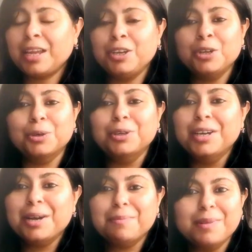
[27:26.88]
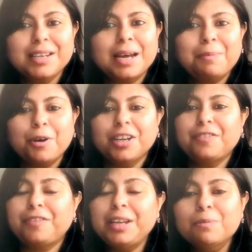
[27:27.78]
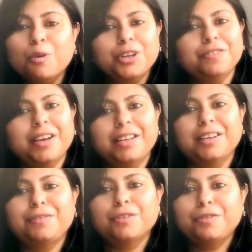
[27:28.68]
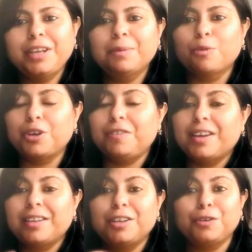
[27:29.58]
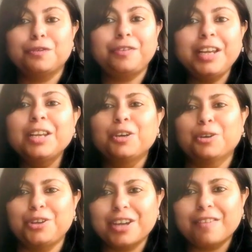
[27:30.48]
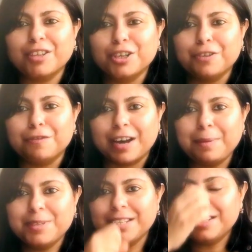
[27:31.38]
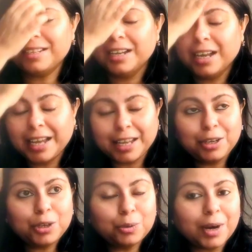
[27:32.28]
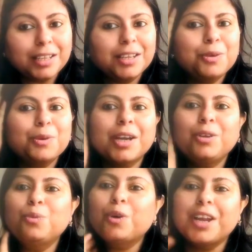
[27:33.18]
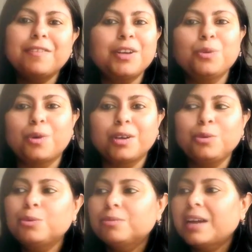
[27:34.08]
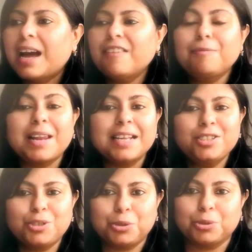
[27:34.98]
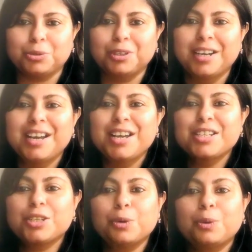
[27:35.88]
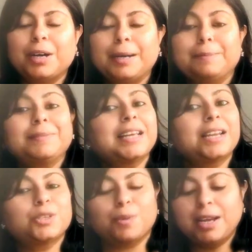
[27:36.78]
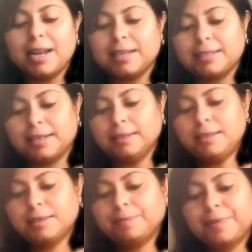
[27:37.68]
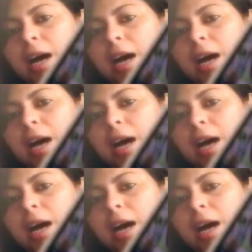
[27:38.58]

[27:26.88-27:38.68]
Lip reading: you know, build up on it, feel motivated. If you feel motivated, you feel good, you have the good vibes in it. In you, I think you can do whatever you want, you have plans to do. So that is one, Last Dance.